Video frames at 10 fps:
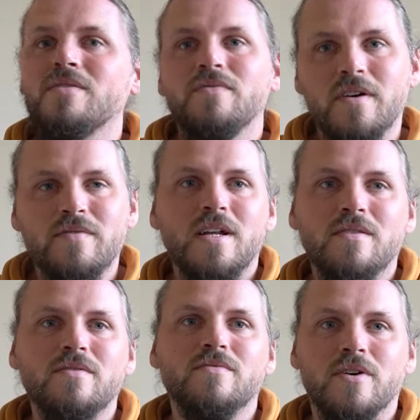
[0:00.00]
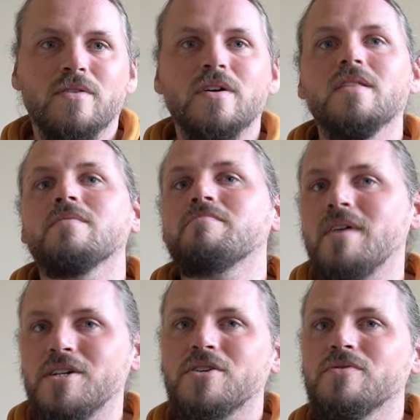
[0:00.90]
further down the road are the
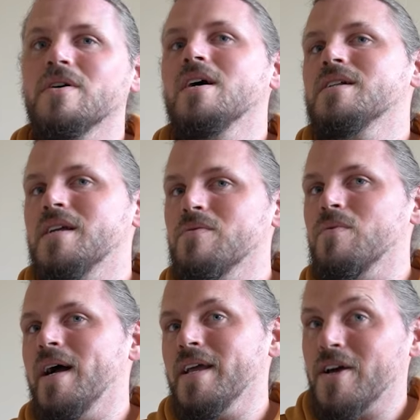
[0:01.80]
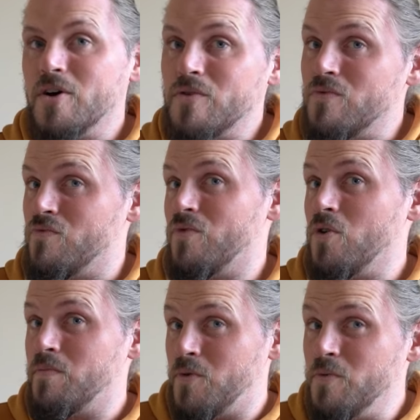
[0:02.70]
magical Te Waikato
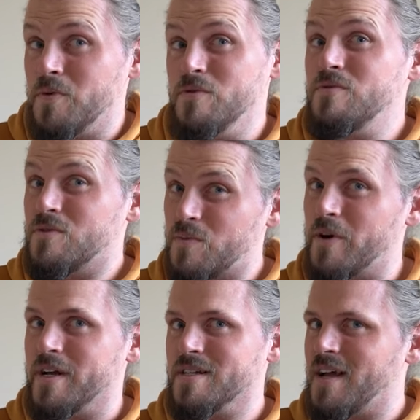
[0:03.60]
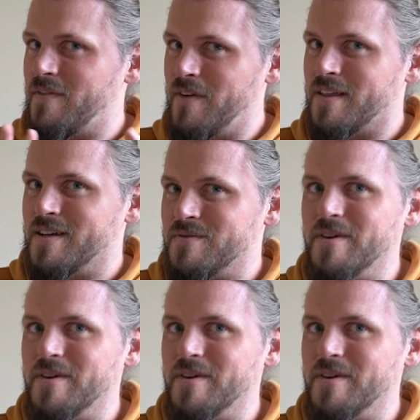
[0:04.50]
Springs, I think that's